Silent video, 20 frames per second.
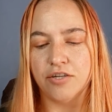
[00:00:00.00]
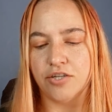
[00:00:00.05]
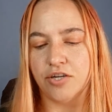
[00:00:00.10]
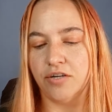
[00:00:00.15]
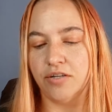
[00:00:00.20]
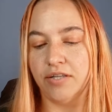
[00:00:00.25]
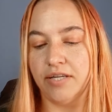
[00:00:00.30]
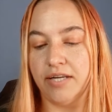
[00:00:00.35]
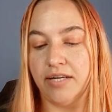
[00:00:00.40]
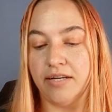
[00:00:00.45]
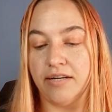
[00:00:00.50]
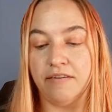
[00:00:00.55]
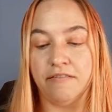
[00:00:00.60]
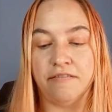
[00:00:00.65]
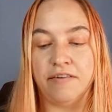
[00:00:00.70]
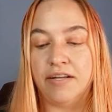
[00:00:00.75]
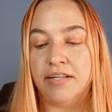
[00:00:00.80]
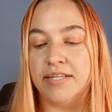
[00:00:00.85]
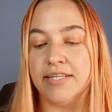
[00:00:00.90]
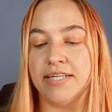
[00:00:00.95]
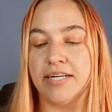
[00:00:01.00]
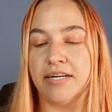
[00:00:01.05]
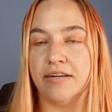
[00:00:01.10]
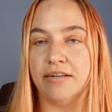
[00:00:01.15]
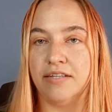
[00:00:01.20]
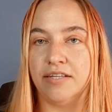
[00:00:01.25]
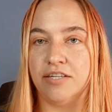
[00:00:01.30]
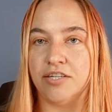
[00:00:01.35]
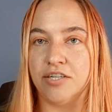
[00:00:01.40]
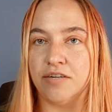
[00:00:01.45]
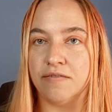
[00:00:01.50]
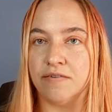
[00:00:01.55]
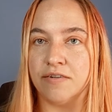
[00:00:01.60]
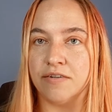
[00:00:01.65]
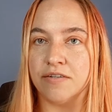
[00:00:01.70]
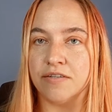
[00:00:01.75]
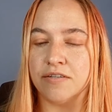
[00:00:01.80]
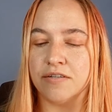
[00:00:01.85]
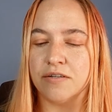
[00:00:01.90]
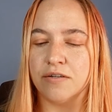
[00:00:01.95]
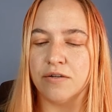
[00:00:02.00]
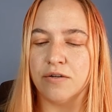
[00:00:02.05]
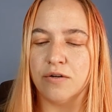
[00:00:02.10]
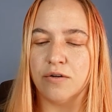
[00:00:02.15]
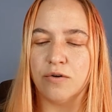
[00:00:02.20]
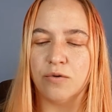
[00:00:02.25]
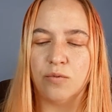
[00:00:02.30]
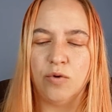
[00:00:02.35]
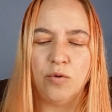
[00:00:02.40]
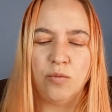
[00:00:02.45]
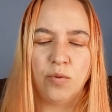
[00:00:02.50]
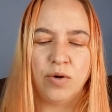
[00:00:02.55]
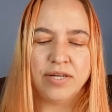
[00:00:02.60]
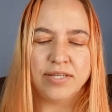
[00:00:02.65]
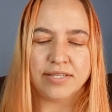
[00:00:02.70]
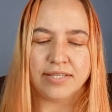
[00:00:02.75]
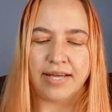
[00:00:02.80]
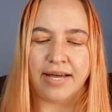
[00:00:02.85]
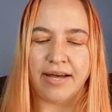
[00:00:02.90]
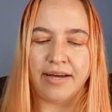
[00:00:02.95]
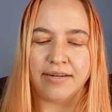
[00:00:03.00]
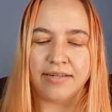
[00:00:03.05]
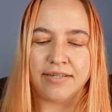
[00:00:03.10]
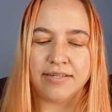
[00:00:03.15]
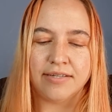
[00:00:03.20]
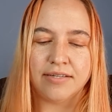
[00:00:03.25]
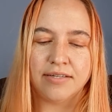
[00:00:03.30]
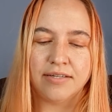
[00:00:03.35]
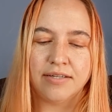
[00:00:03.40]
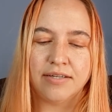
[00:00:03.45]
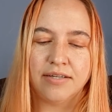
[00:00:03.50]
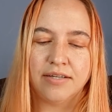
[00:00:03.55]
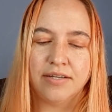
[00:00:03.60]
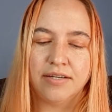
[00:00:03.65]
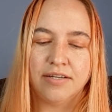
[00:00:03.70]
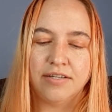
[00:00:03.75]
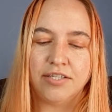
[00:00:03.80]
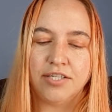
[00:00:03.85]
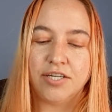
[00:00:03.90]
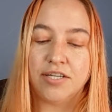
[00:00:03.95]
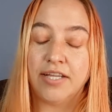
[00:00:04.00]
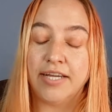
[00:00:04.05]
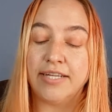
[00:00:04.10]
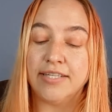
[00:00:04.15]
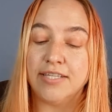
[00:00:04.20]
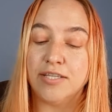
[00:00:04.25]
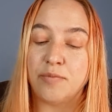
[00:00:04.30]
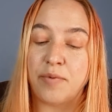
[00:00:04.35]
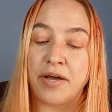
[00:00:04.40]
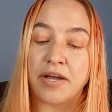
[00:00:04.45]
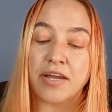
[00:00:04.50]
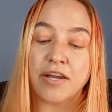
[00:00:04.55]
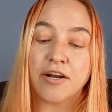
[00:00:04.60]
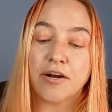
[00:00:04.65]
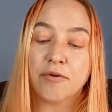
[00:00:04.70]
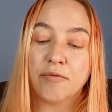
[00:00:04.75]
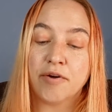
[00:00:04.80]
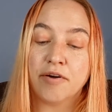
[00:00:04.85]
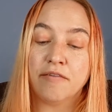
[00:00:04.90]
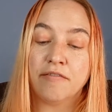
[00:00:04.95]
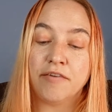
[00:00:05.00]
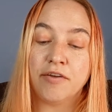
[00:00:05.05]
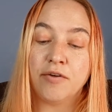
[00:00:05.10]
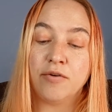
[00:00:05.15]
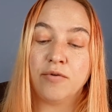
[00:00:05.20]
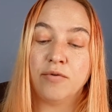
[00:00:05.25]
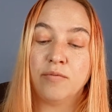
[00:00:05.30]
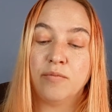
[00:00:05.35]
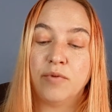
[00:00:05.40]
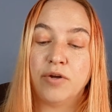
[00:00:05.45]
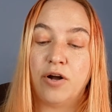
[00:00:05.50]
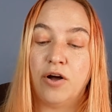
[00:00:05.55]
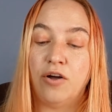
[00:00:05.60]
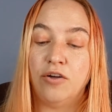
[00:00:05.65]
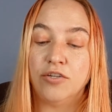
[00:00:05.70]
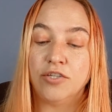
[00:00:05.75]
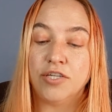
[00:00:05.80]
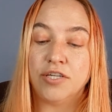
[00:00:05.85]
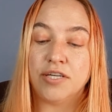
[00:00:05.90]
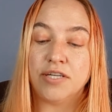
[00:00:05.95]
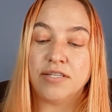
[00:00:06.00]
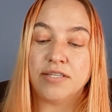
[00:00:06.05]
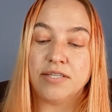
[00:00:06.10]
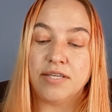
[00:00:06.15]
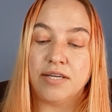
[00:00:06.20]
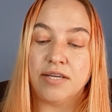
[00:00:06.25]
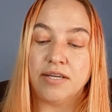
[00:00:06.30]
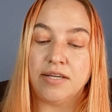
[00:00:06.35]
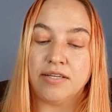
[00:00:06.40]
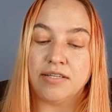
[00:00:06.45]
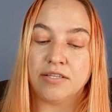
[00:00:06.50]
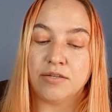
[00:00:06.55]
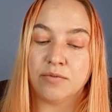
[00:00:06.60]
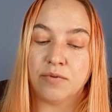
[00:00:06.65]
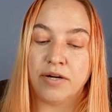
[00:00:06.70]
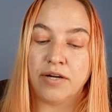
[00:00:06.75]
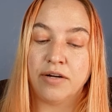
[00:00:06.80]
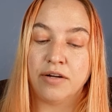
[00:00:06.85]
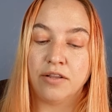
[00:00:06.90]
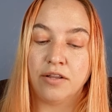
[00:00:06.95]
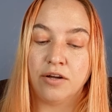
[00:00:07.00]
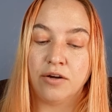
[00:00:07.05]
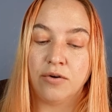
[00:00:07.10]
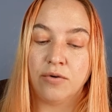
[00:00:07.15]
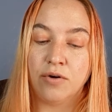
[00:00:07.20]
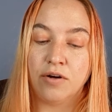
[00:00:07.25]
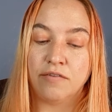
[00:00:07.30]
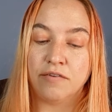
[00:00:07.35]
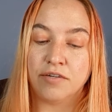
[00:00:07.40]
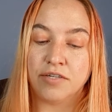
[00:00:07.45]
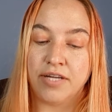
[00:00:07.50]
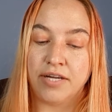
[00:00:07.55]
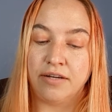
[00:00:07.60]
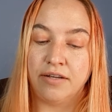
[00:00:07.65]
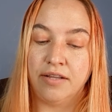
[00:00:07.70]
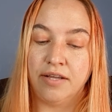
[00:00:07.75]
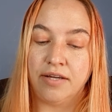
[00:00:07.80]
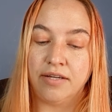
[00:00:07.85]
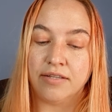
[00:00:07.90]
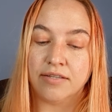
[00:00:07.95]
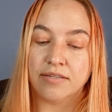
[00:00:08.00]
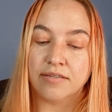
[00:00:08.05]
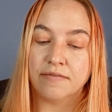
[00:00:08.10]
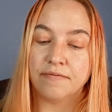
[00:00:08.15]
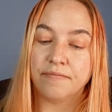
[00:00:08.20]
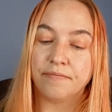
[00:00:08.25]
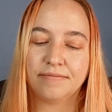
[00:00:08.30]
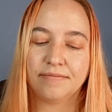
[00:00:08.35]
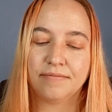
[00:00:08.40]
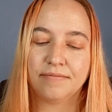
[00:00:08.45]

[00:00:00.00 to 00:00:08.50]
Charlene involuntarily shivers. What was that? She glances back in her rear view, but all she can see is the red glow of her taillights.